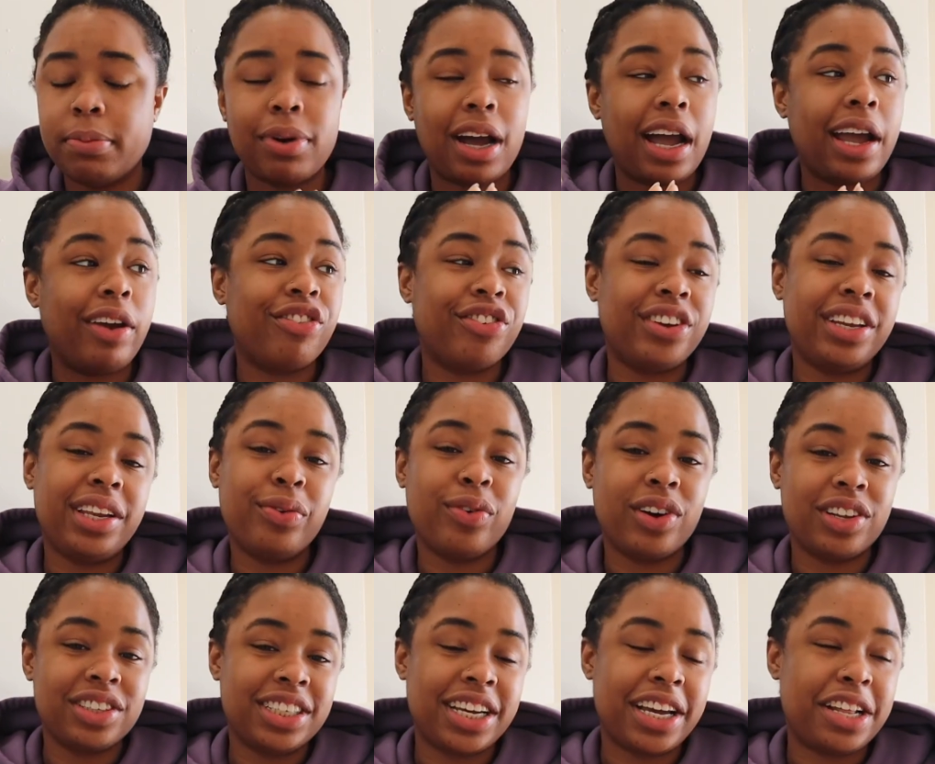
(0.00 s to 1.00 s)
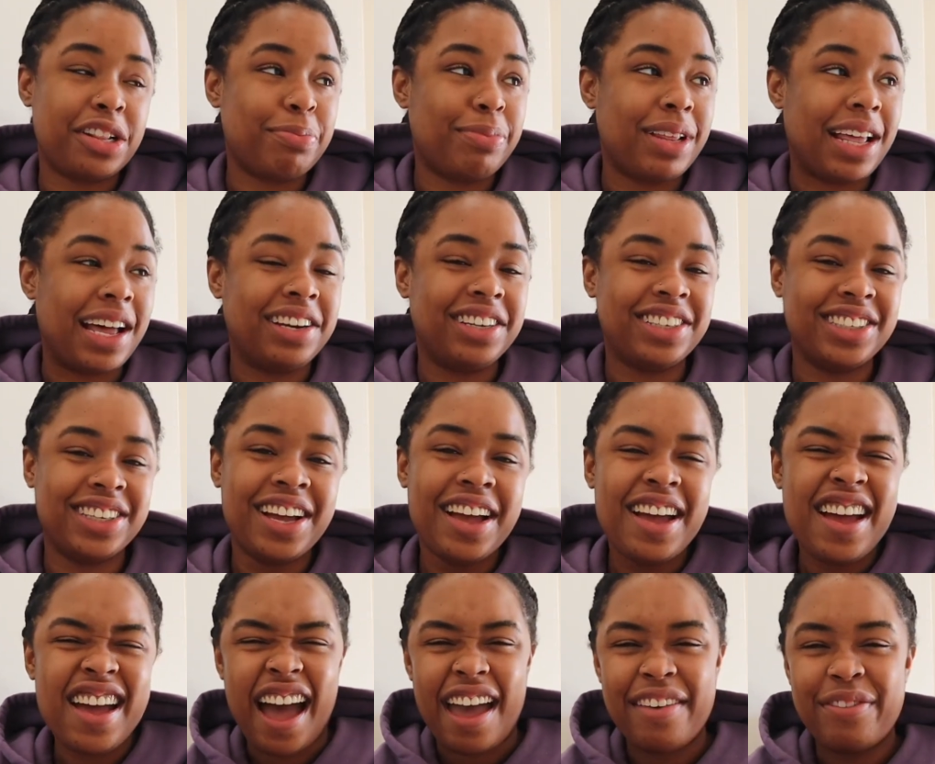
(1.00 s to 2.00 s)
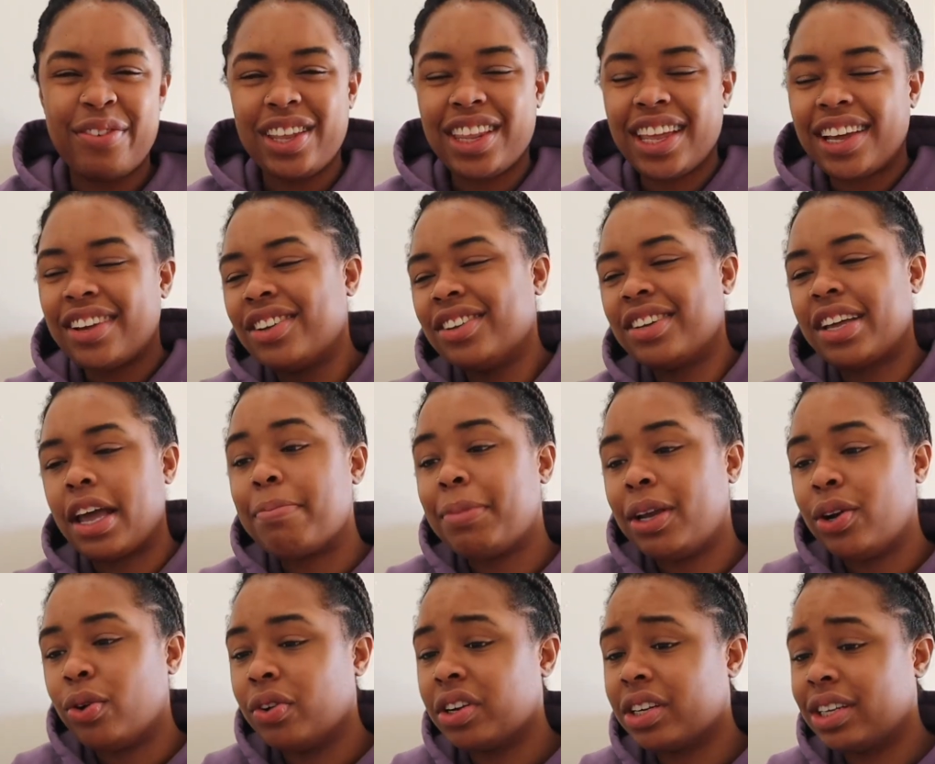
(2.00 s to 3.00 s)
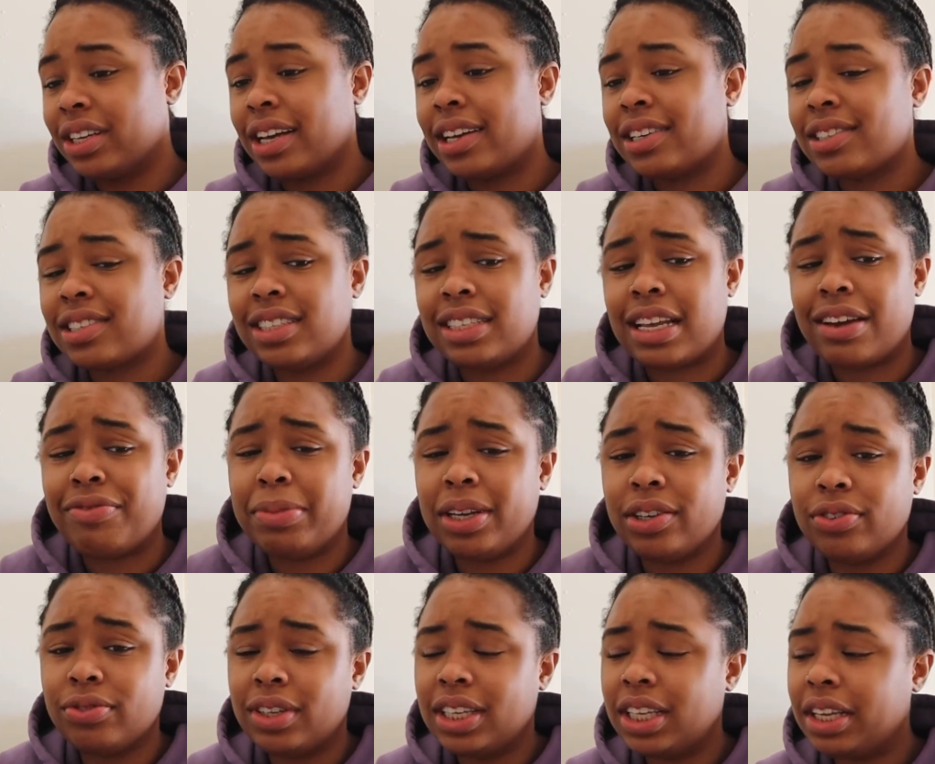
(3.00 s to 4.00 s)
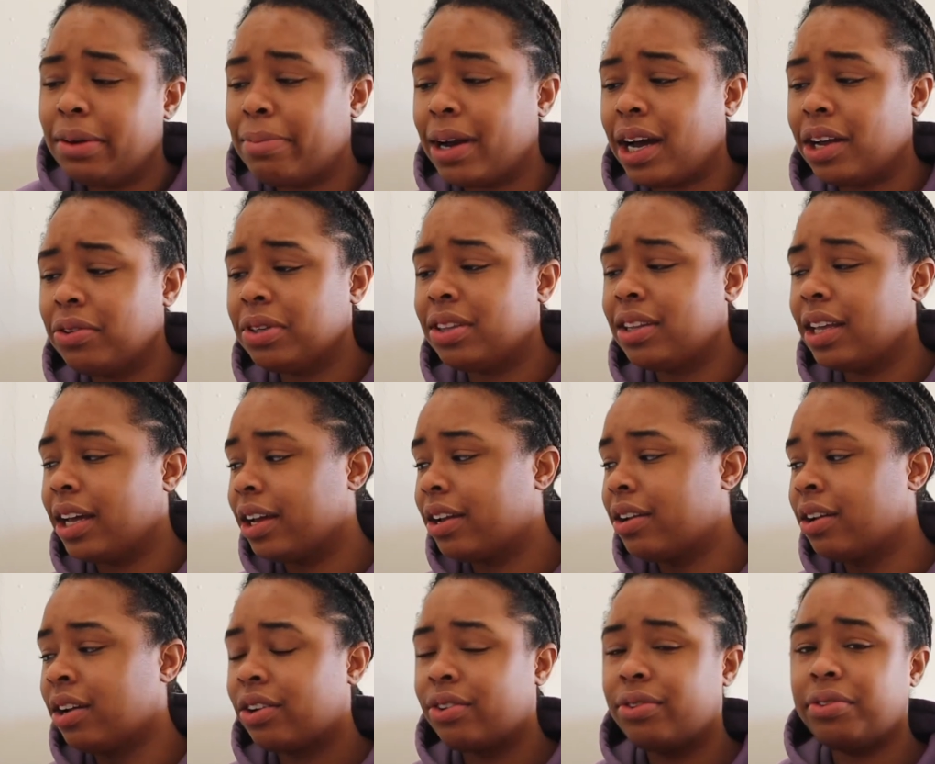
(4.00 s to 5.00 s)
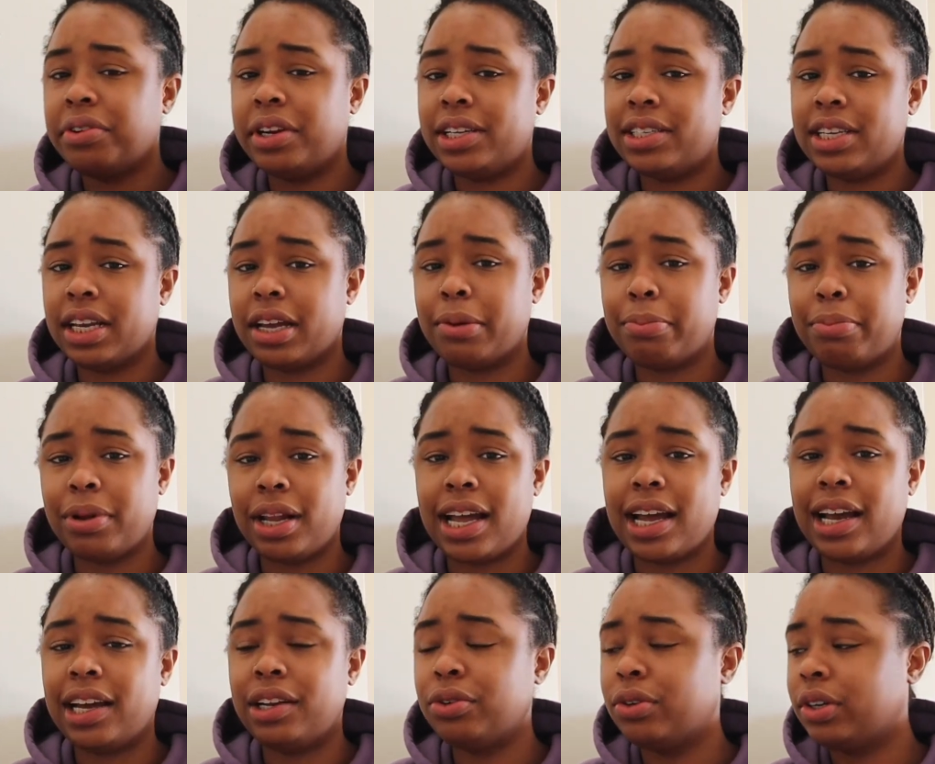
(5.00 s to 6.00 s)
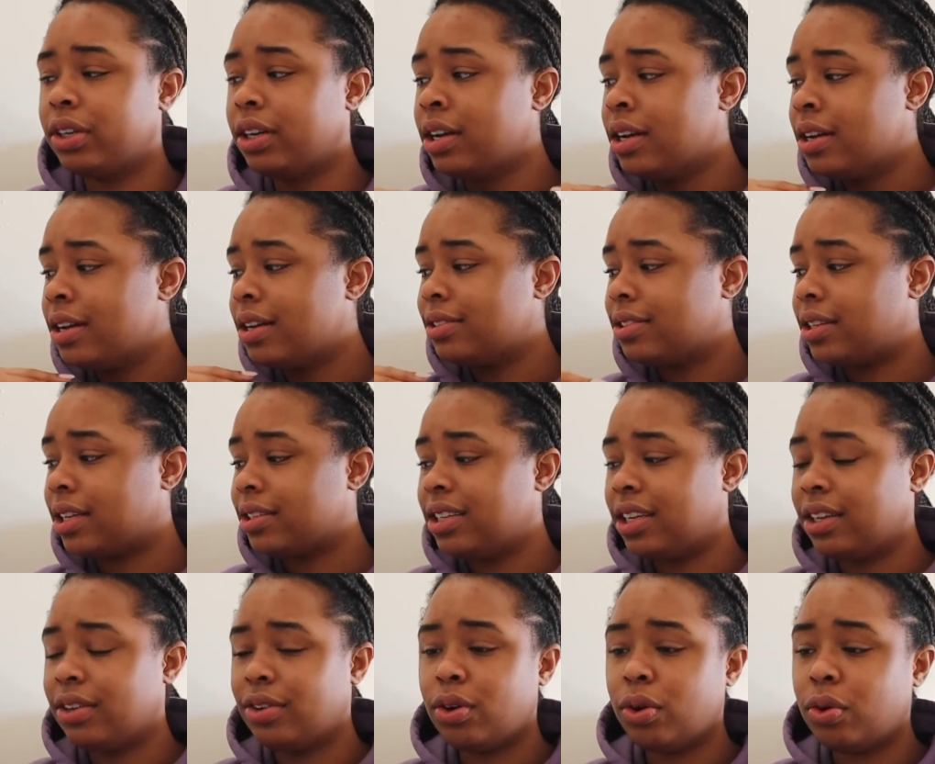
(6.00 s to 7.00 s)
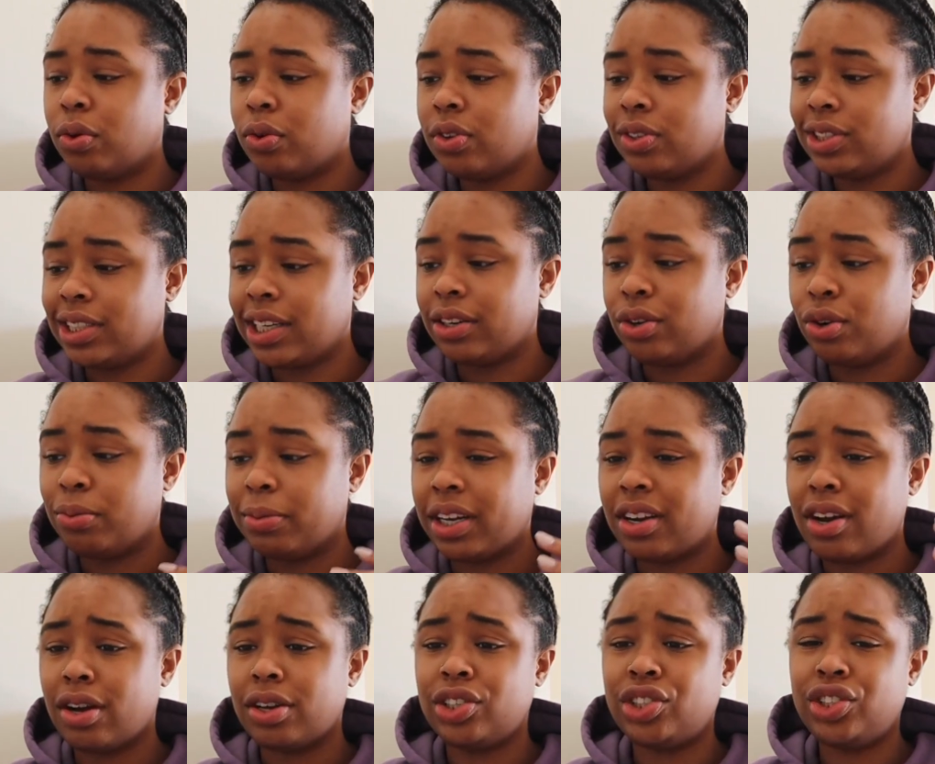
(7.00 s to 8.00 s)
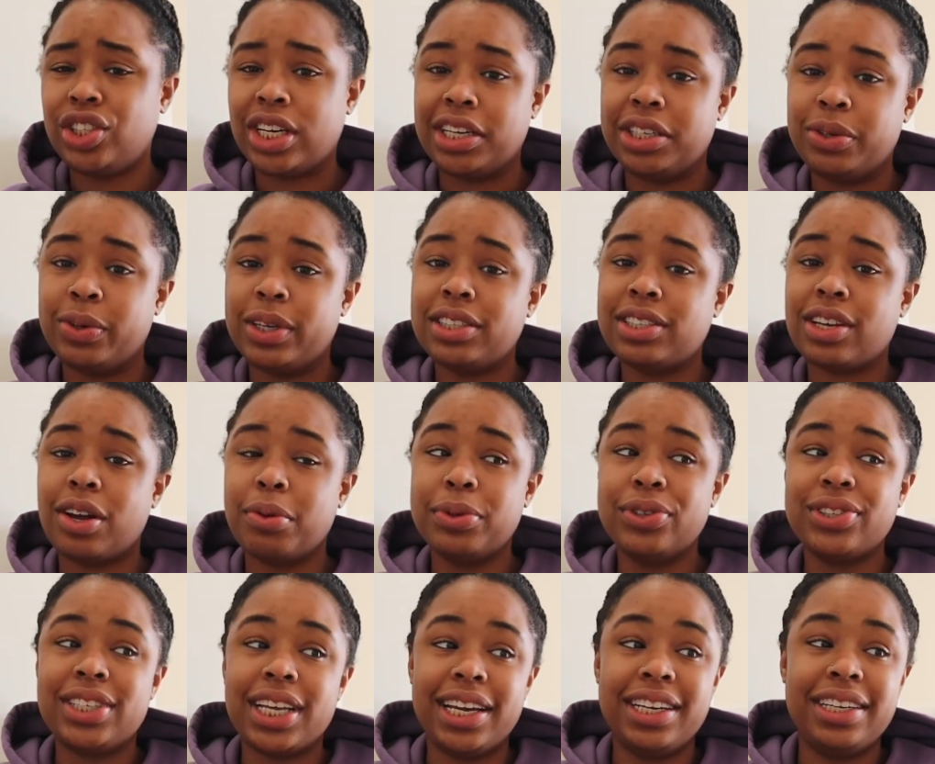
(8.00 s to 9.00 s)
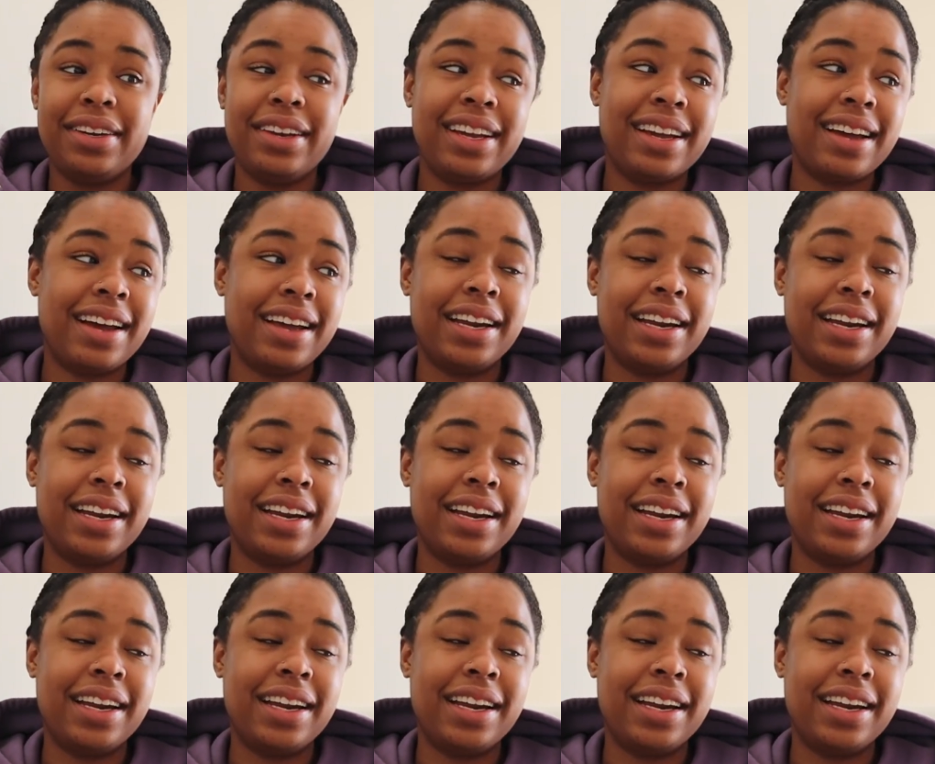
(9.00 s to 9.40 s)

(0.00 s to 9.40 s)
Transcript: but I really want to get the planner. I feel like it'll get me organized because I've been really bad with like creating a plan or setting goals. And oh my gosh, January is almost ending